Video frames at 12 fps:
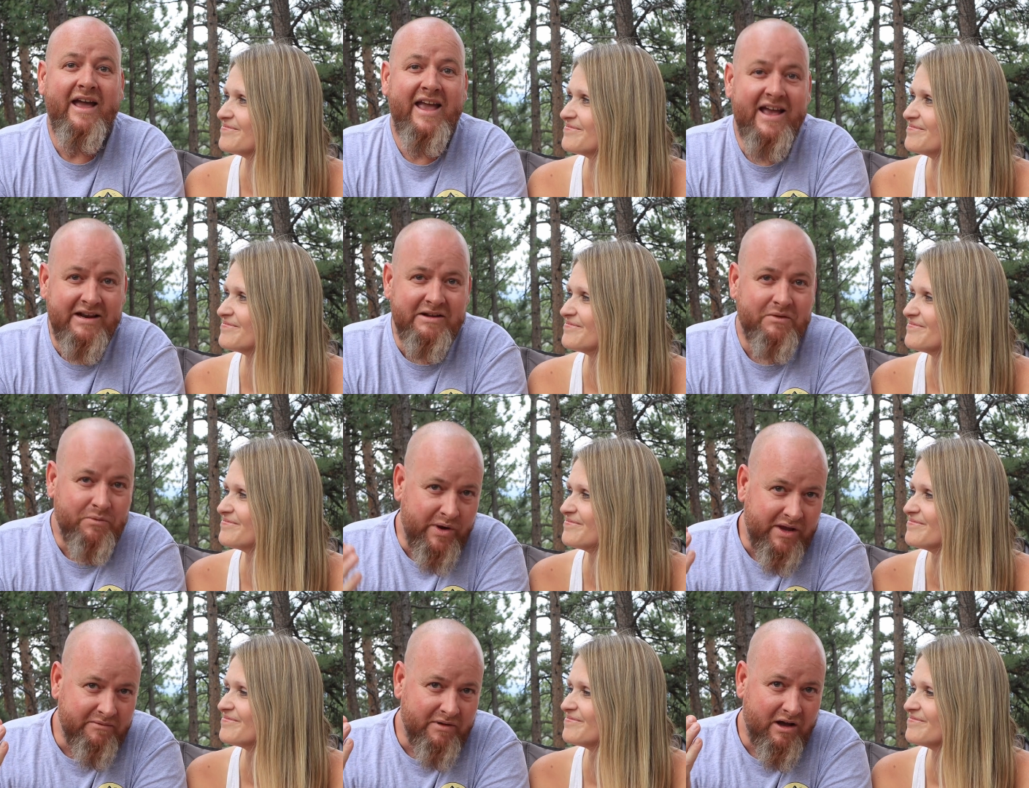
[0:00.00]
Speaker 1: And
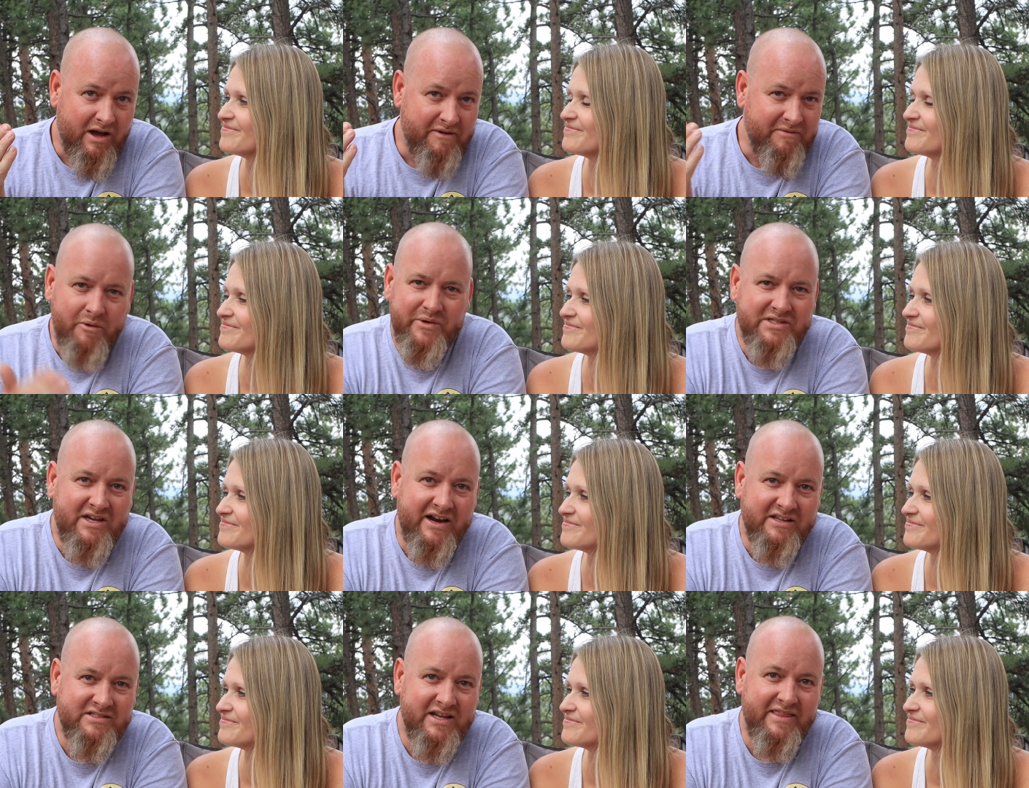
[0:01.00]
we, I've always
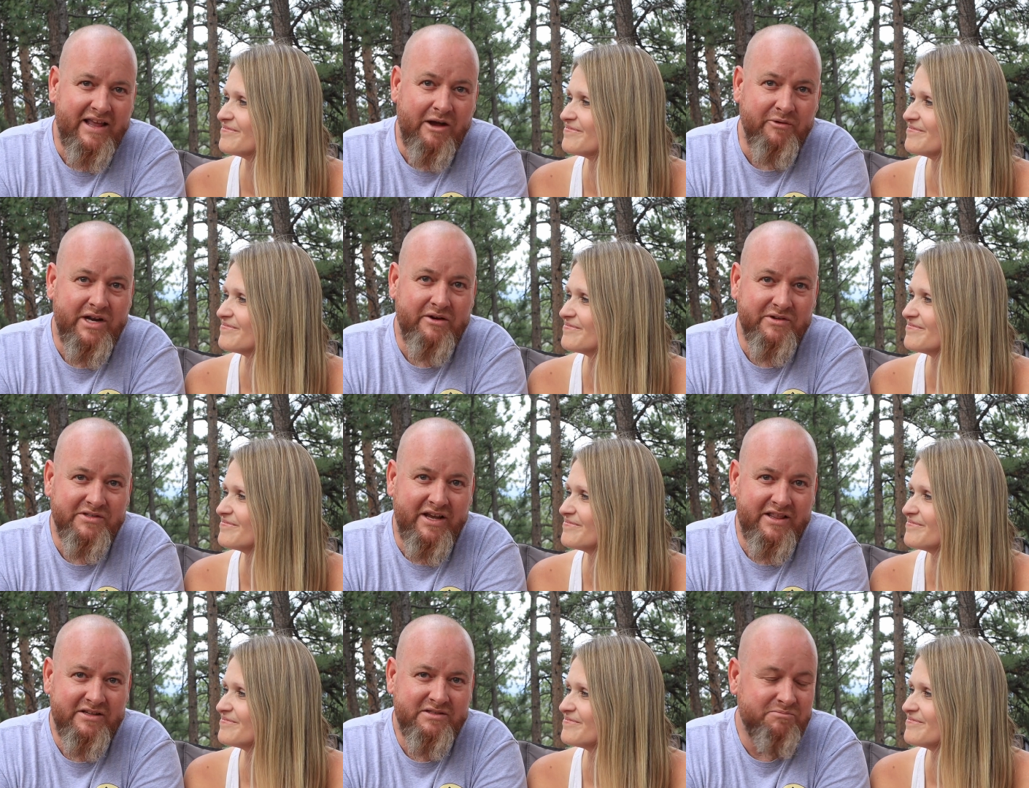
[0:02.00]
kind of said that I would never
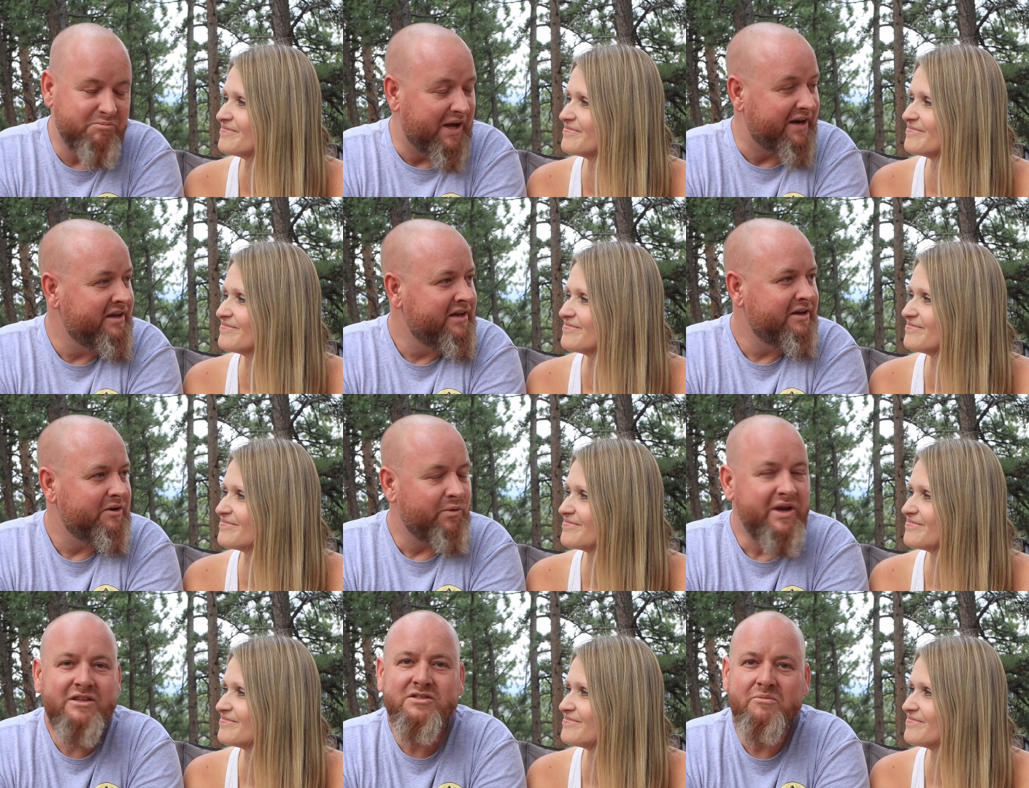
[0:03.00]
say this, but
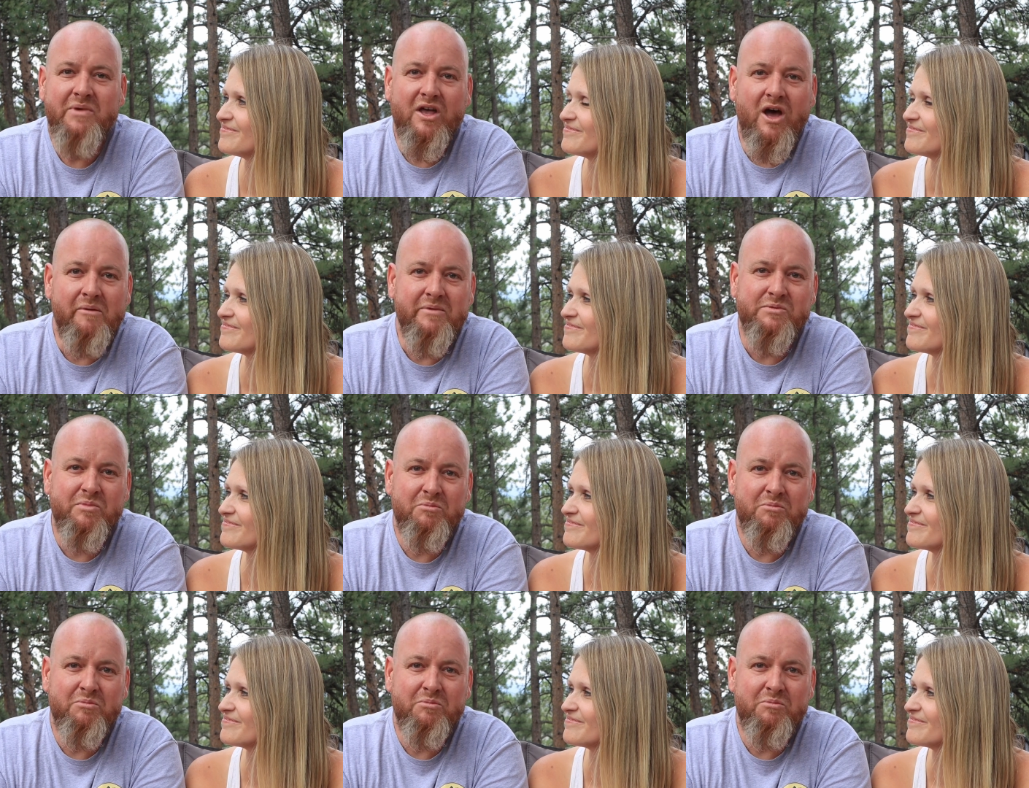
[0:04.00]
we get so many comments.